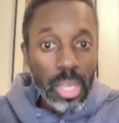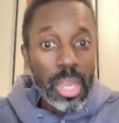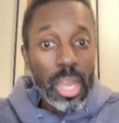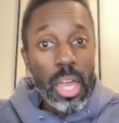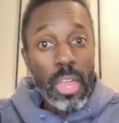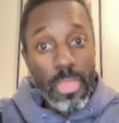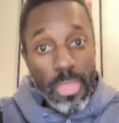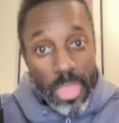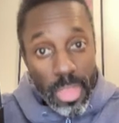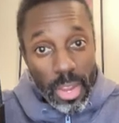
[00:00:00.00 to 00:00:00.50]

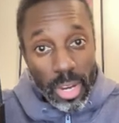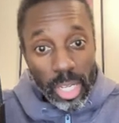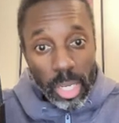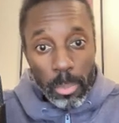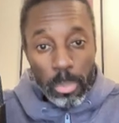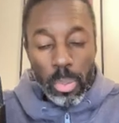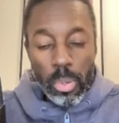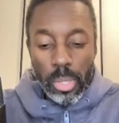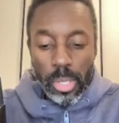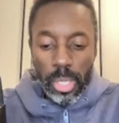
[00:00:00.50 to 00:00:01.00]
And there I
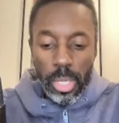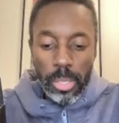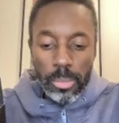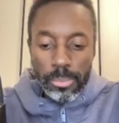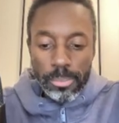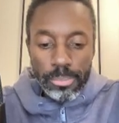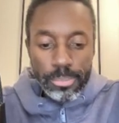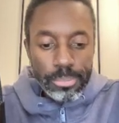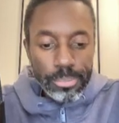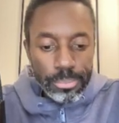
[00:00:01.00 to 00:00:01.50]
could put
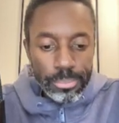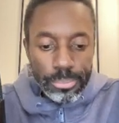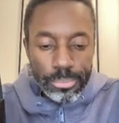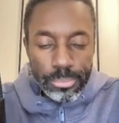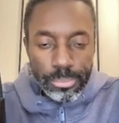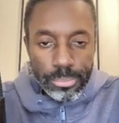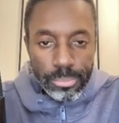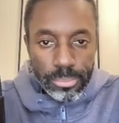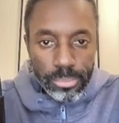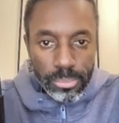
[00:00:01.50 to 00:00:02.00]
in
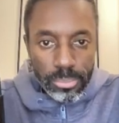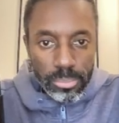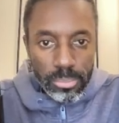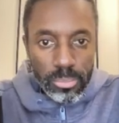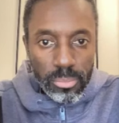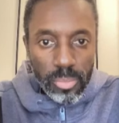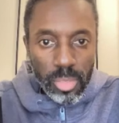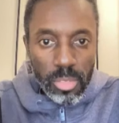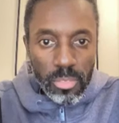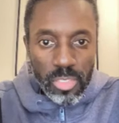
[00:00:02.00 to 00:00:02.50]

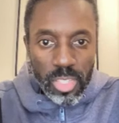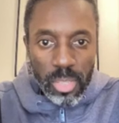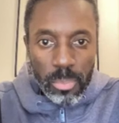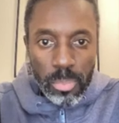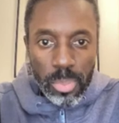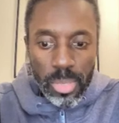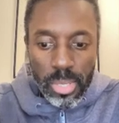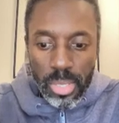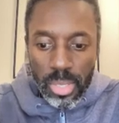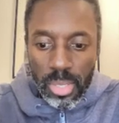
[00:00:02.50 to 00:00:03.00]

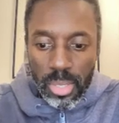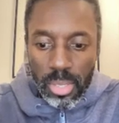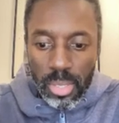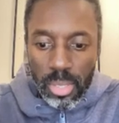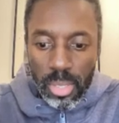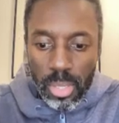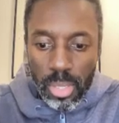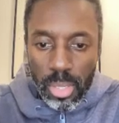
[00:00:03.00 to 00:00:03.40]
VP